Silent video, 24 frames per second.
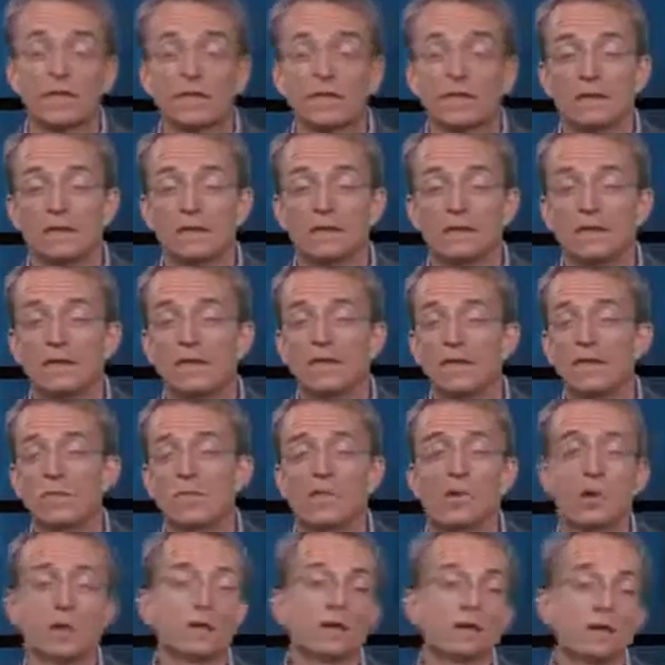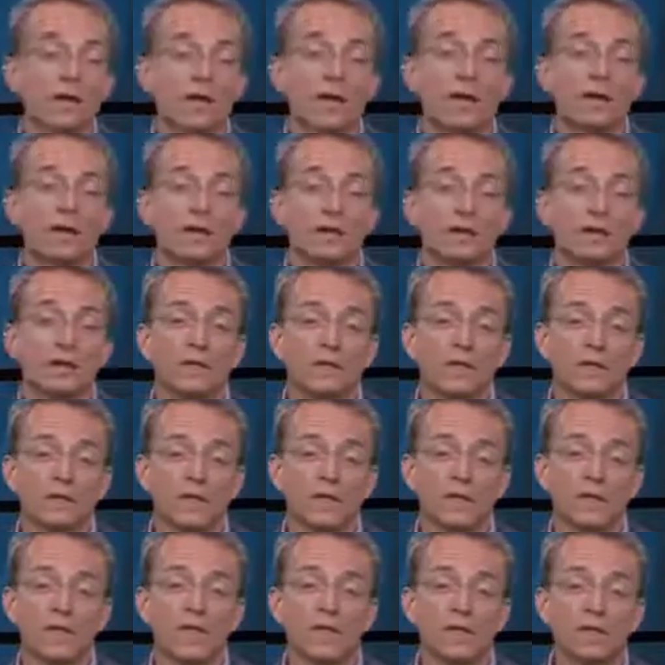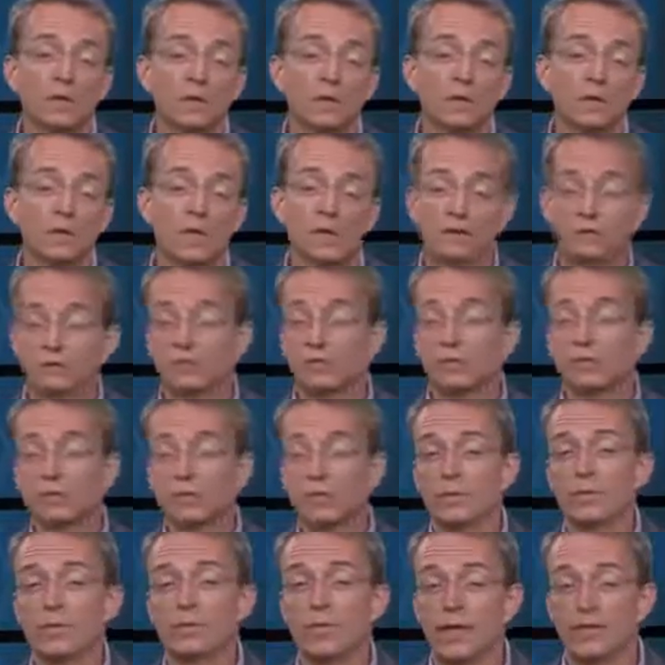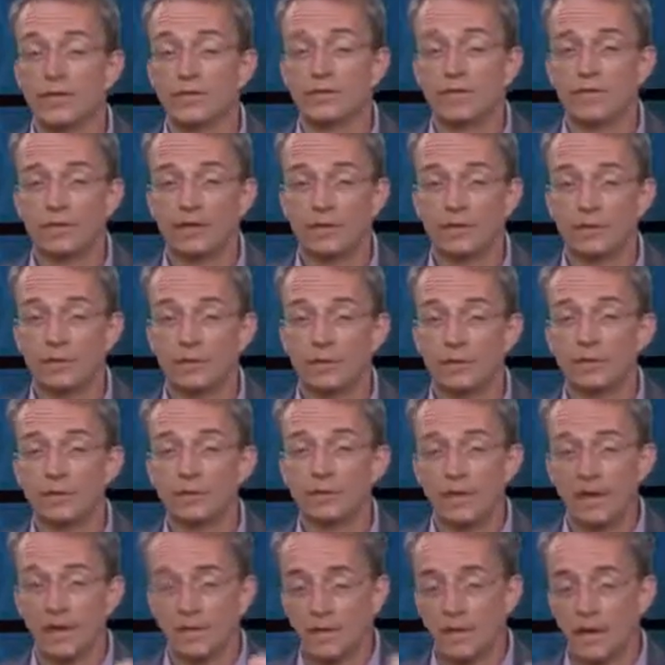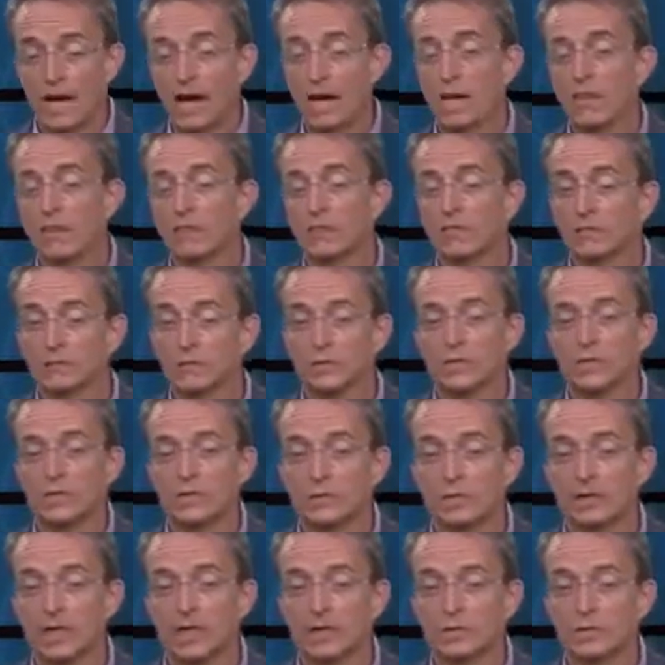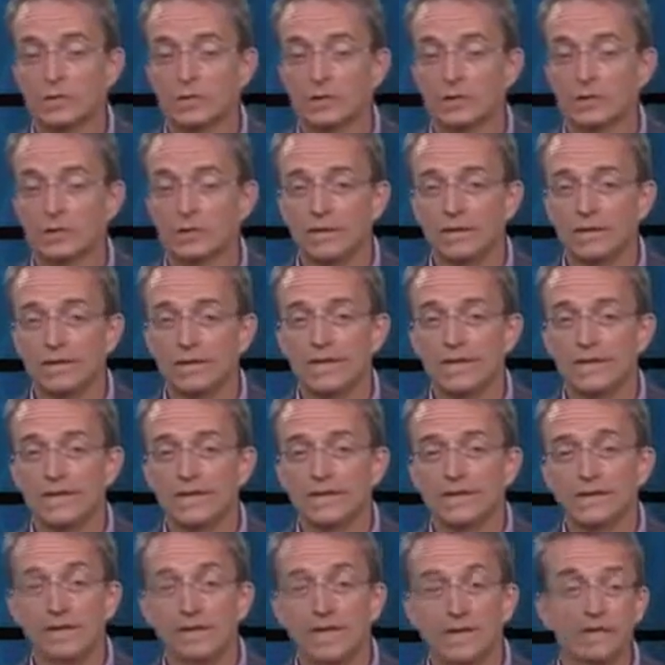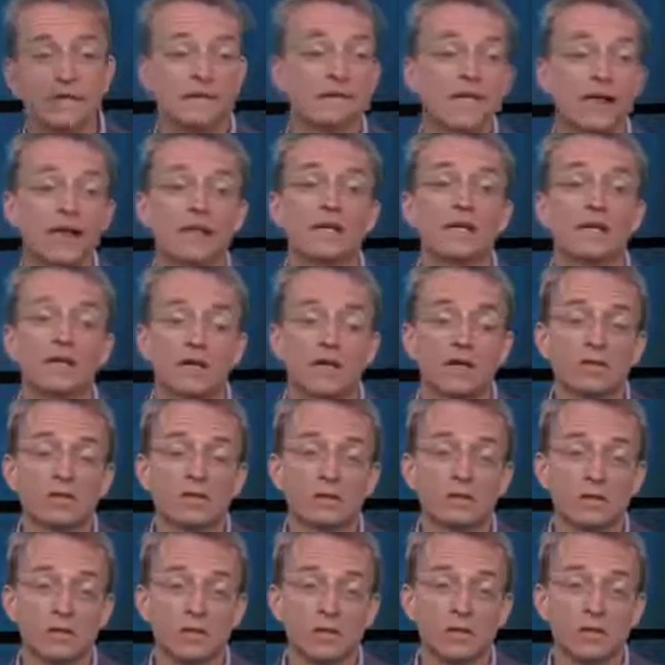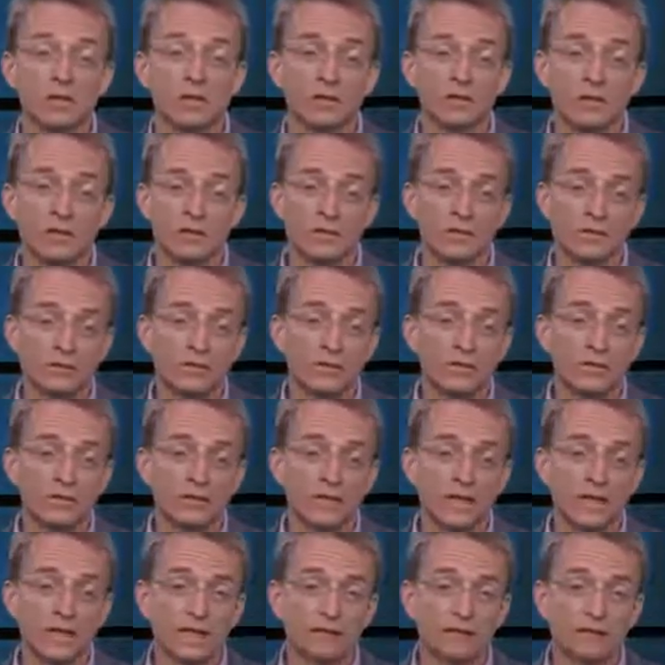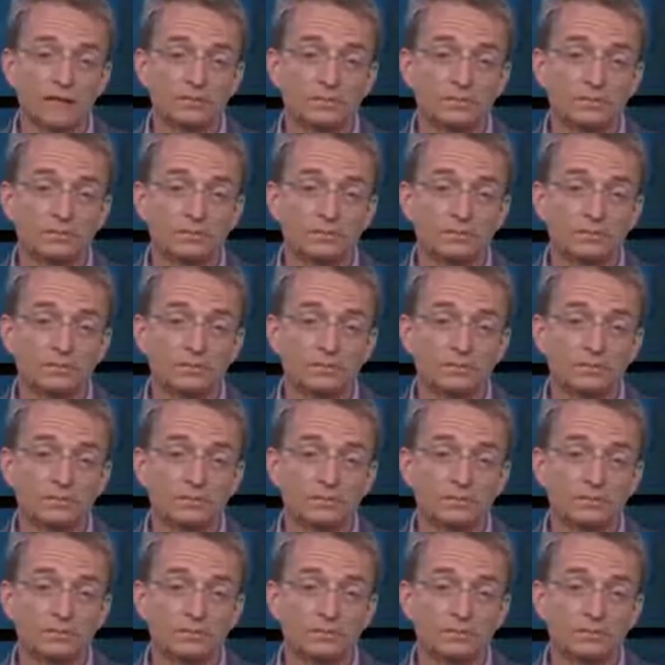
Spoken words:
The VMware Cloud on AWS will be made available. A powerful new capability, an exciting customer enthusiasm.